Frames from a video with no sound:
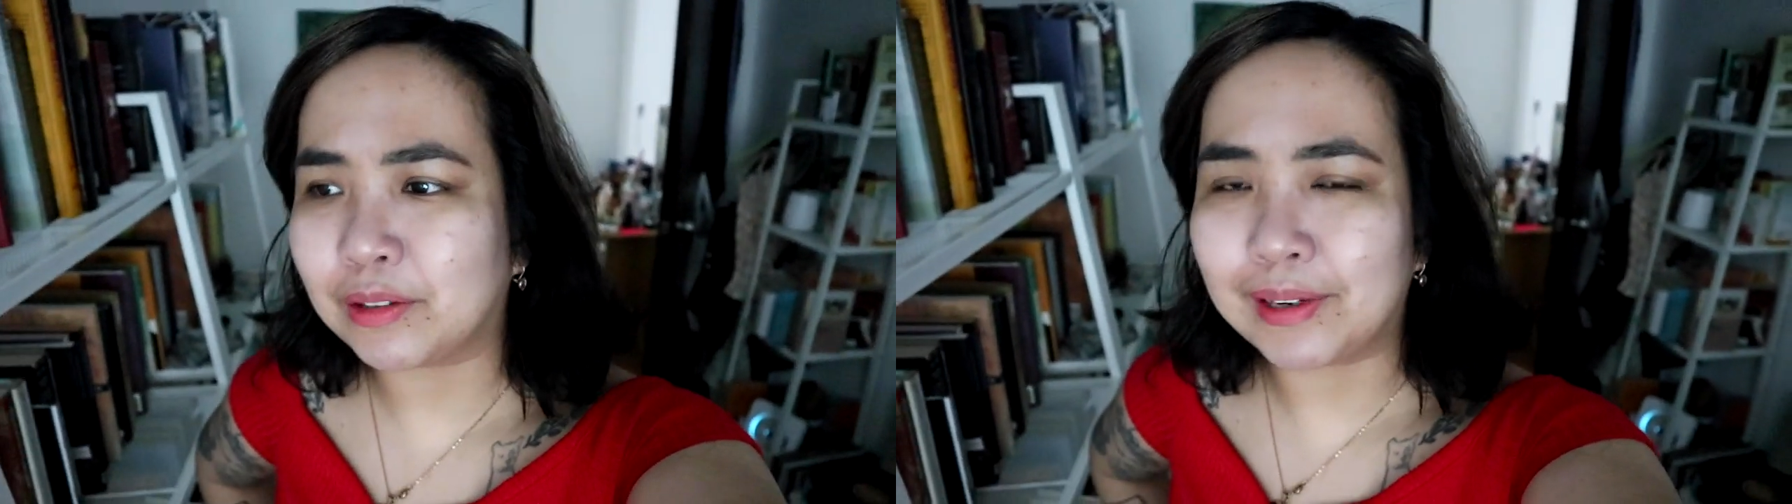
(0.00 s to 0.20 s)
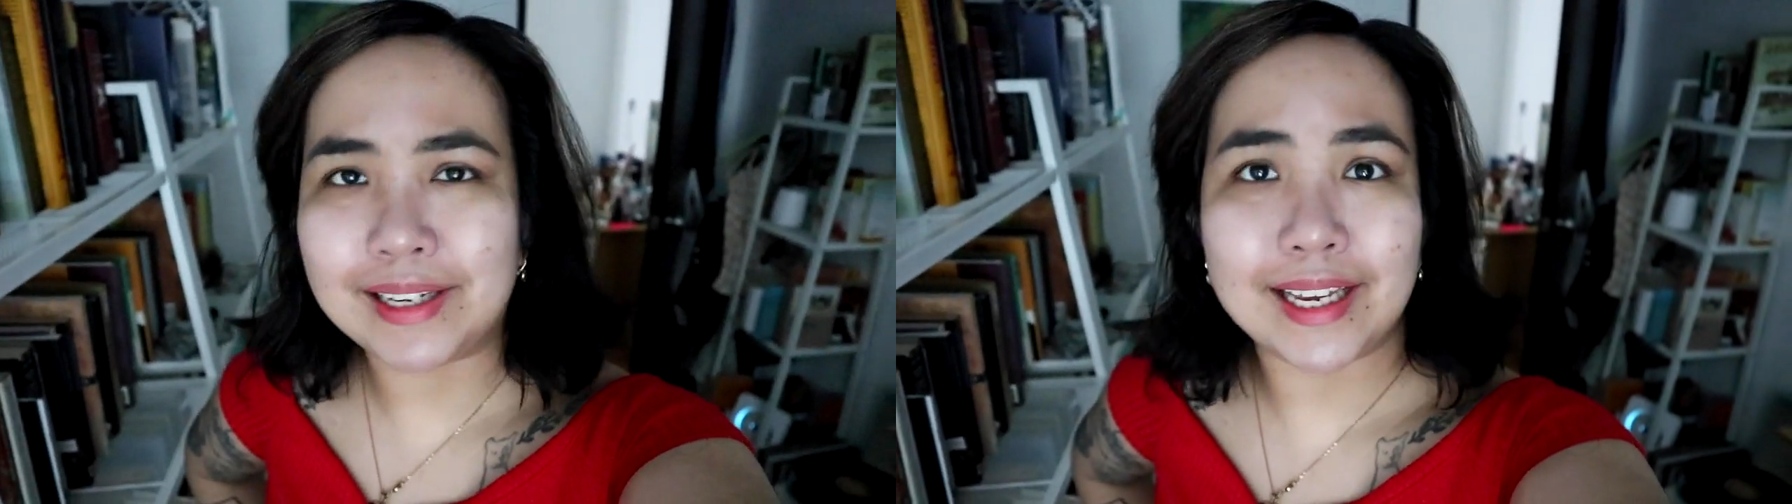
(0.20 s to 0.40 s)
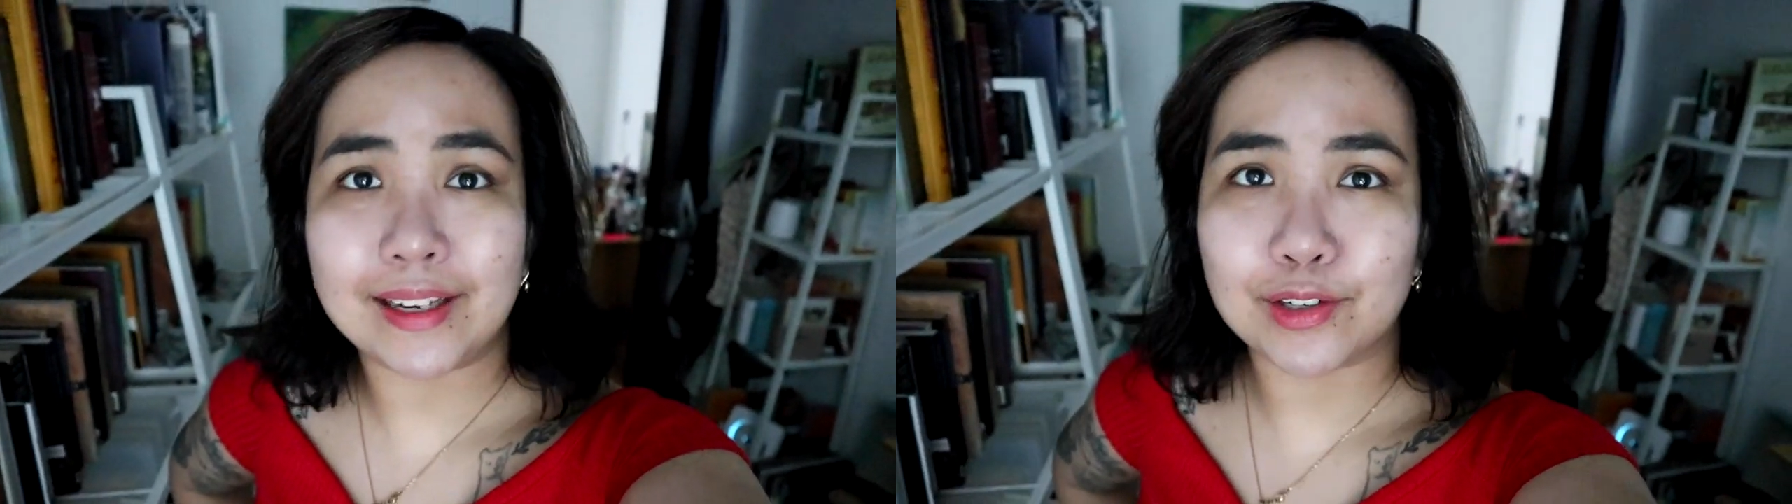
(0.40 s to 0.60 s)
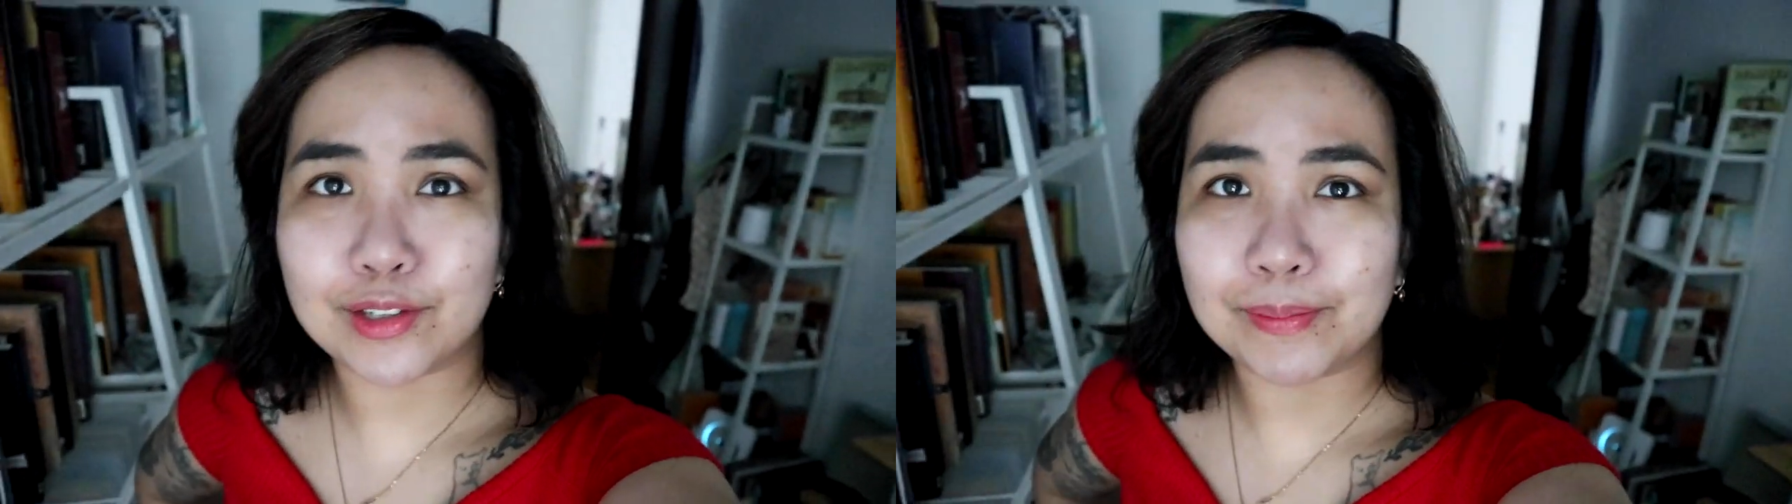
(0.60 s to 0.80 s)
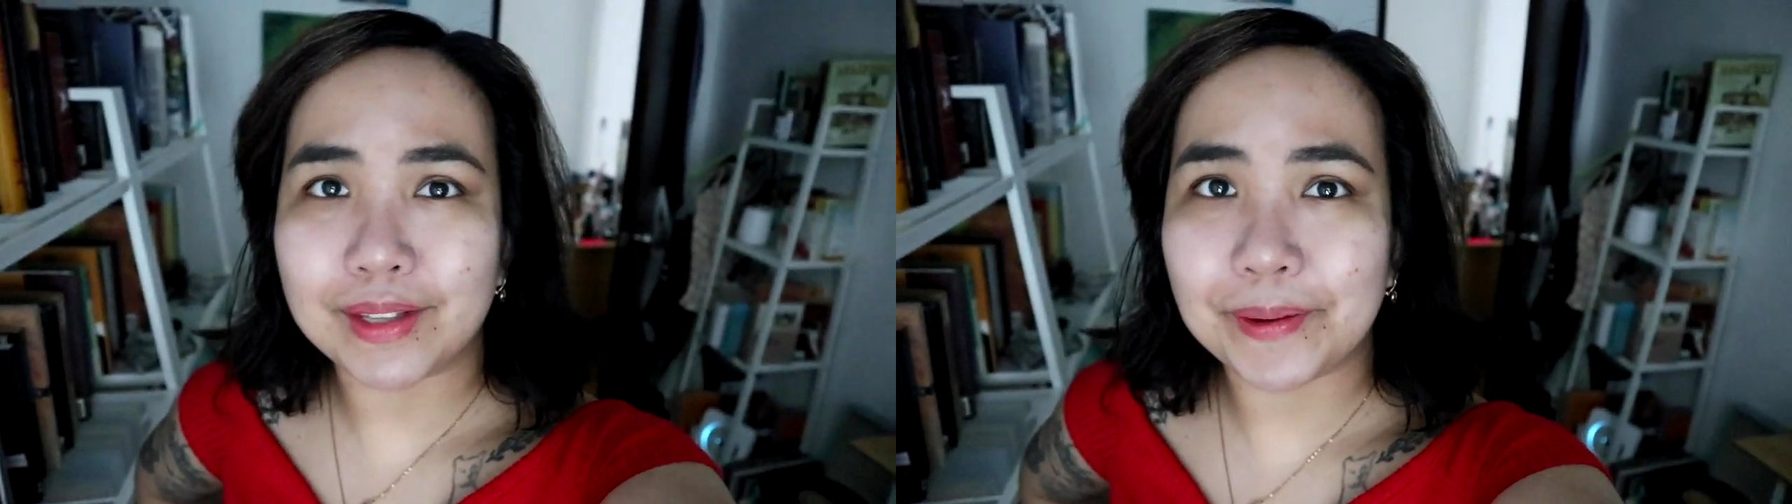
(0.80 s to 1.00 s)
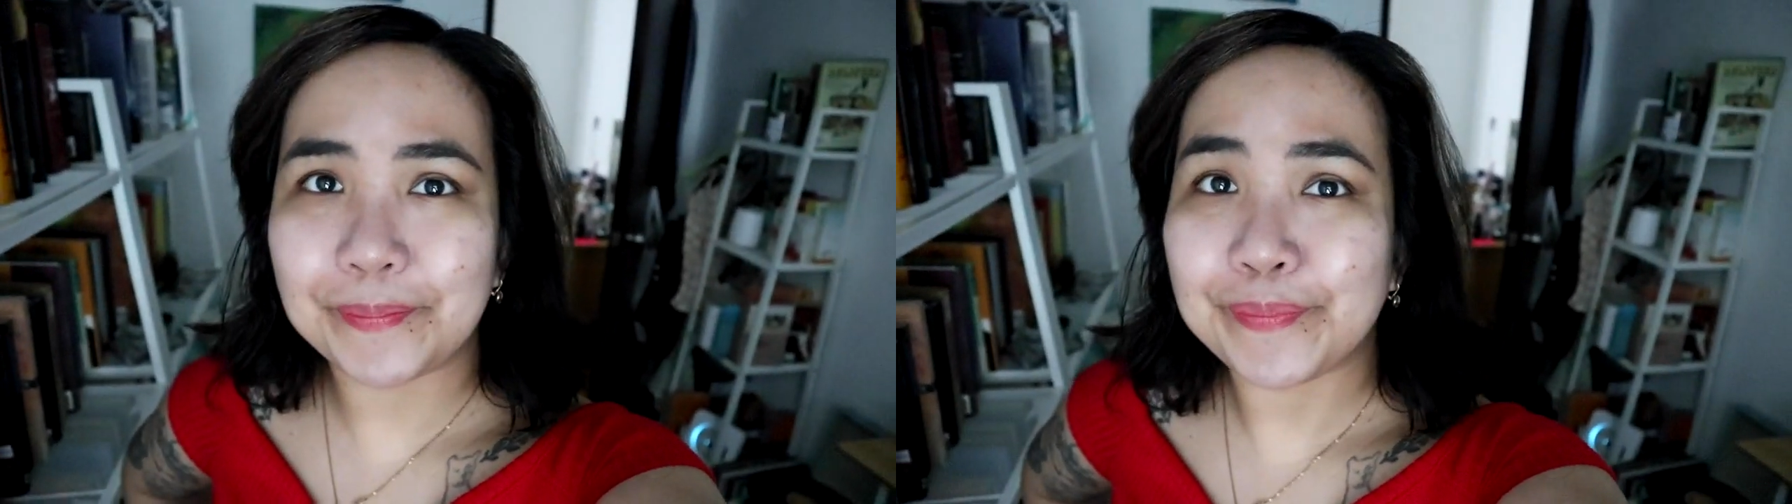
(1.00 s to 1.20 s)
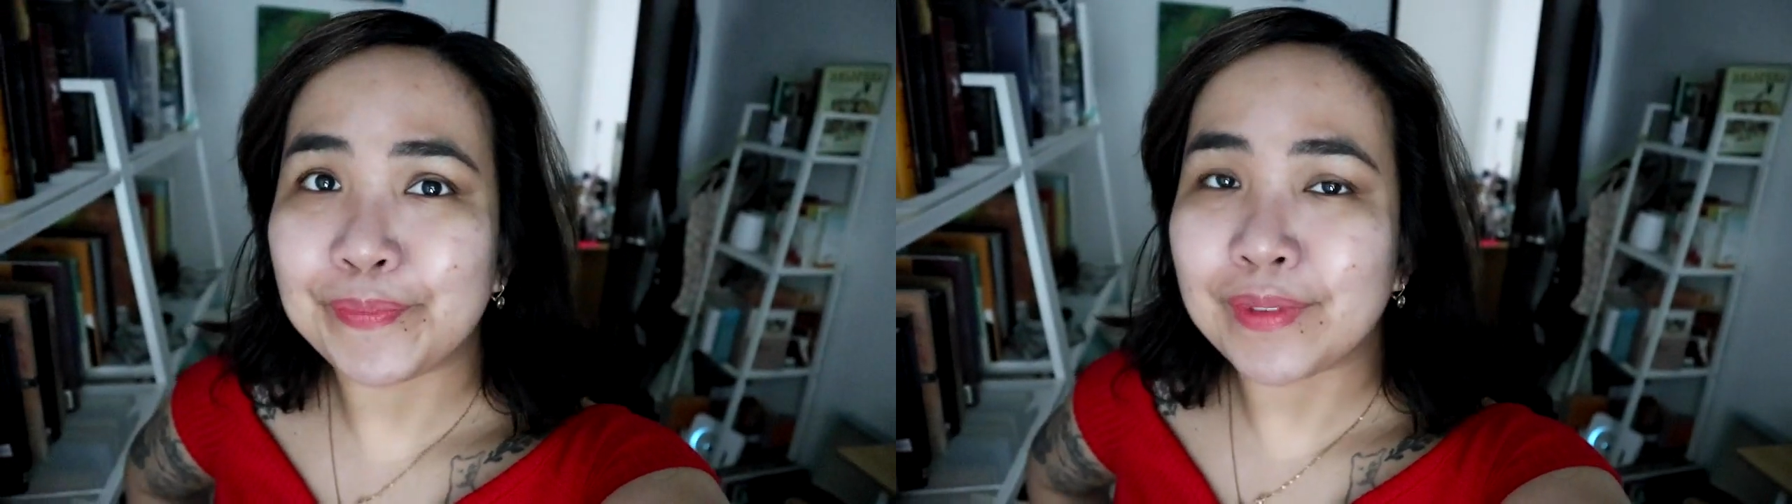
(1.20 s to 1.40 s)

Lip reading: 28 or something,